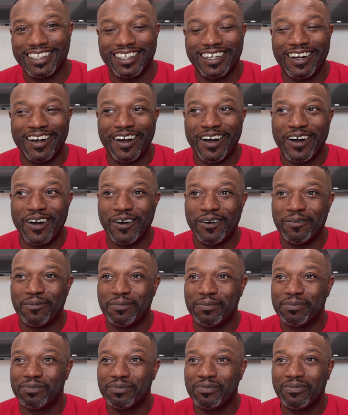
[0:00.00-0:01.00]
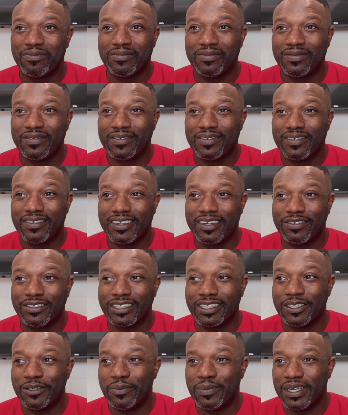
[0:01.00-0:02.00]
Um, I was
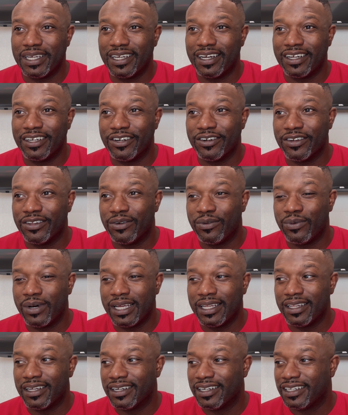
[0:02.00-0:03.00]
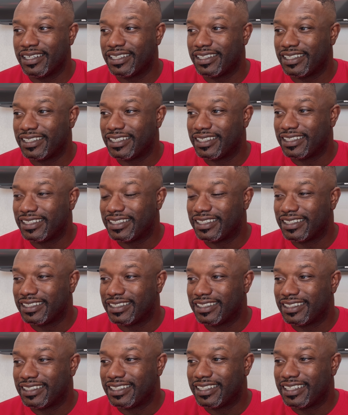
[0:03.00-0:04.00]
a little bit under the weather
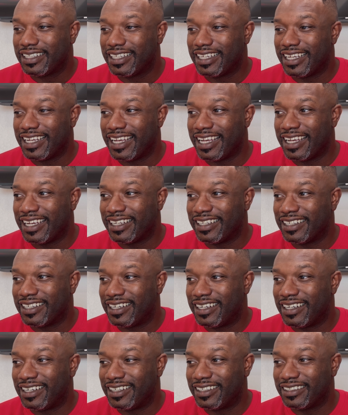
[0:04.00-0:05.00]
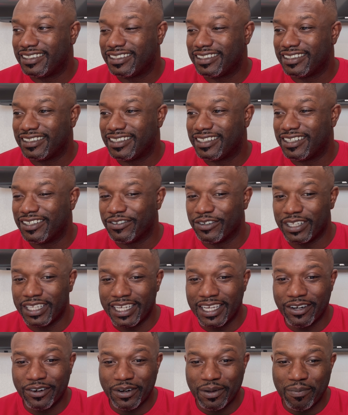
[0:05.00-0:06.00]
and uh, couldn't really
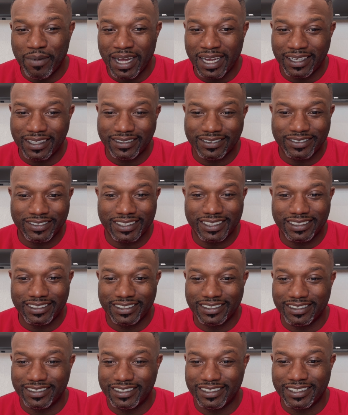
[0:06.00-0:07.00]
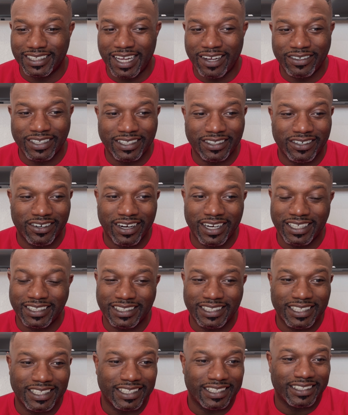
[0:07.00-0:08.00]
get on the mic and was sounding
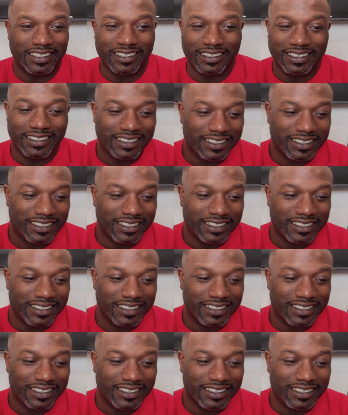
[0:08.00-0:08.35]
crazy and,